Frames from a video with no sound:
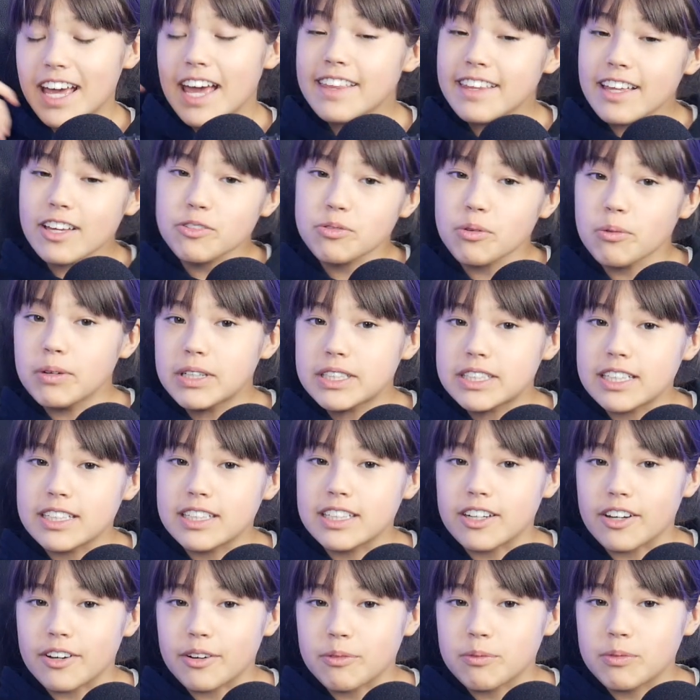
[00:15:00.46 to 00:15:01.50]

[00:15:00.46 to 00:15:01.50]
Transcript: And that's what we did here.